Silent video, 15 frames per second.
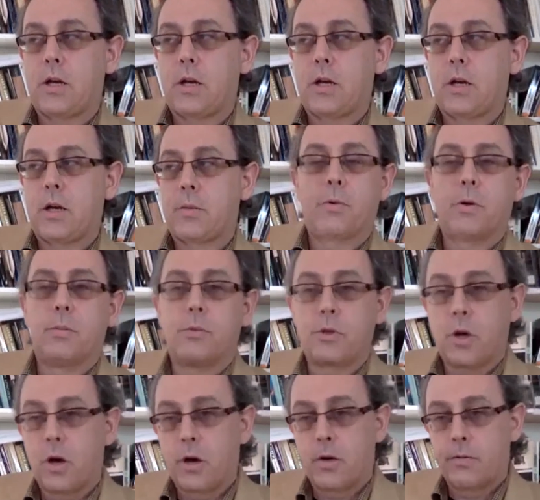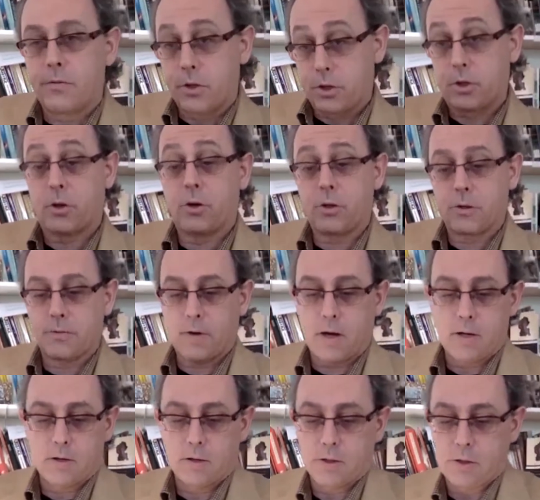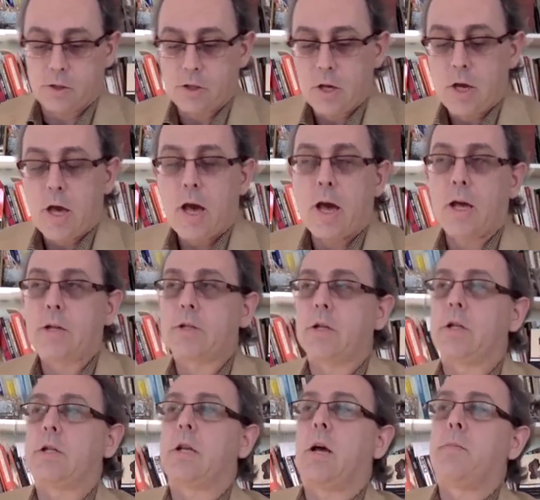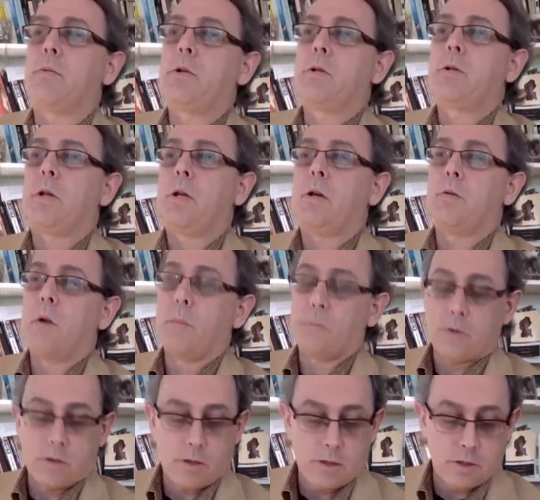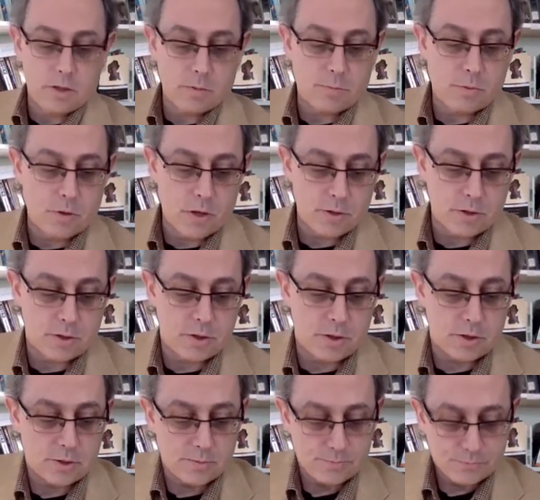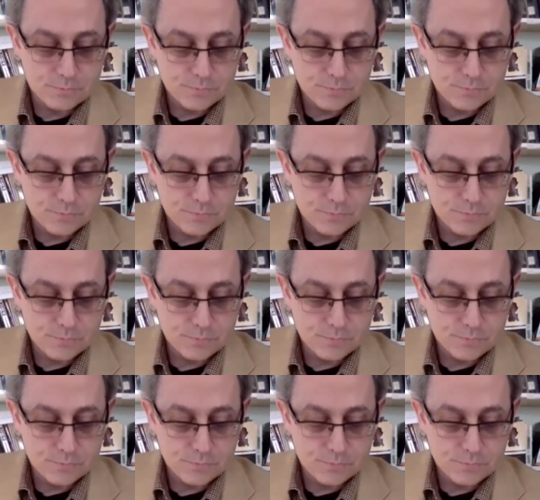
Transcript: problems of the turn to violence as an attempt to interrupt these processes.